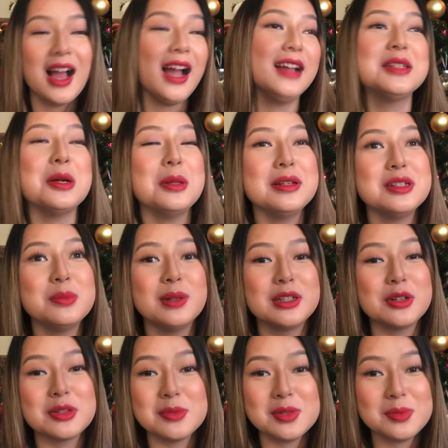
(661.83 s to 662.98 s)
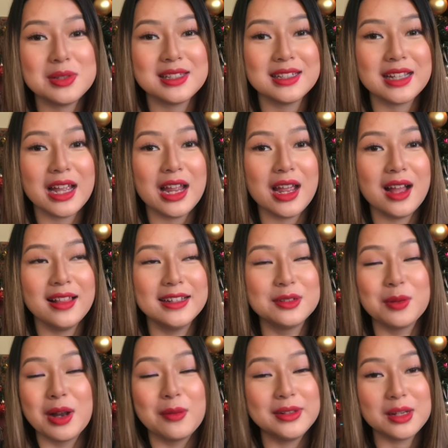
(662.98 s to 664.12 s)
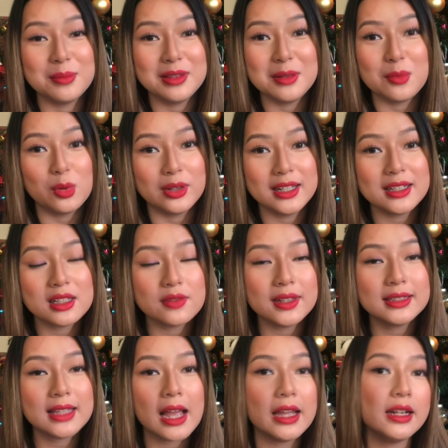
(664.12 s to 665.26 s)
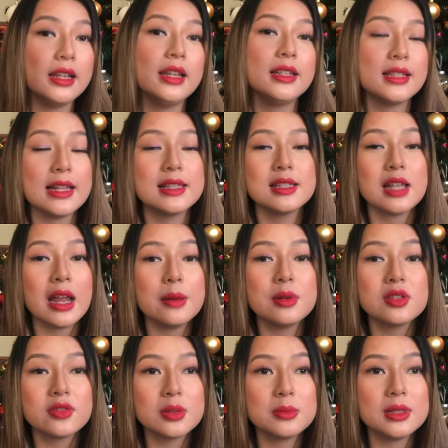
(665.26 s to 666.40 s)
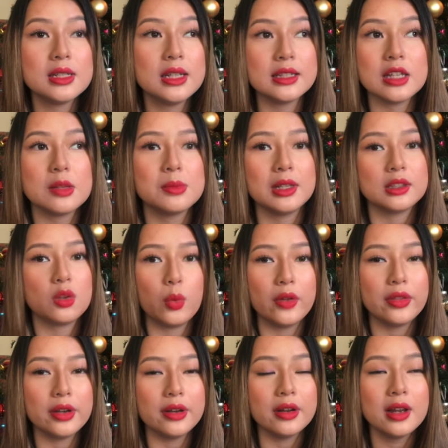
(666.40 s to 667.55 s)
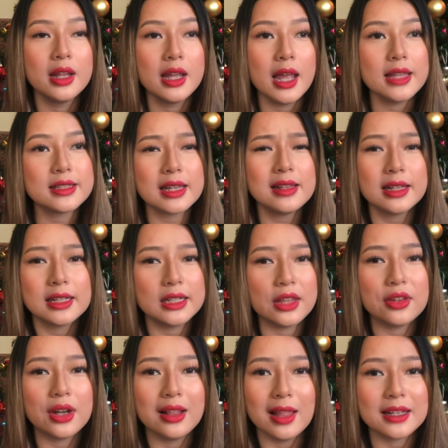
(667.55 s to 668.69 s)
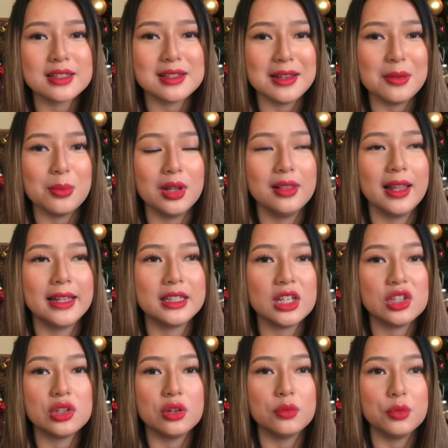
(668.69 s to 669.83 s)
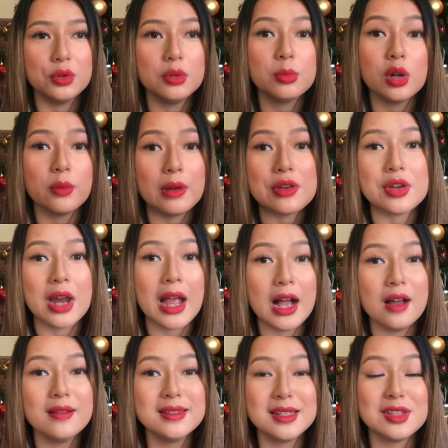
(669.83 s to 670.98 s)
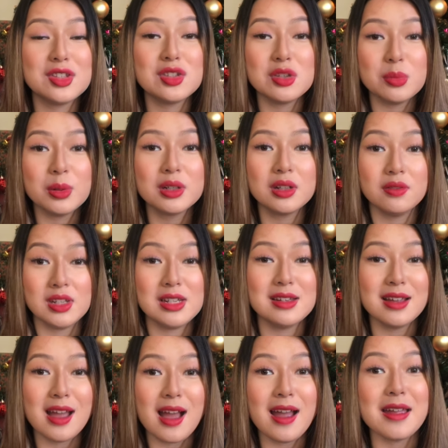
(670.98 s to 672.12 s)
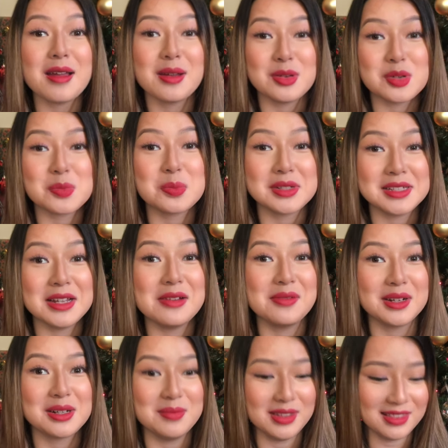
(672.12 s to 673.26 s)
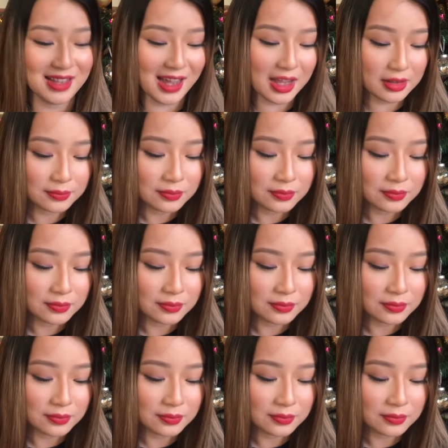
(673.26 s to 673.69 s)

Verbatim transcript: I tell it to play Christmas music like when I wake up in the morning and stuff like that, and it sets timers for me. It tells me like the weather. It's kind of like another Alexa, but like in your room or around your house. It's super convenient. I one hundred percent recommend that.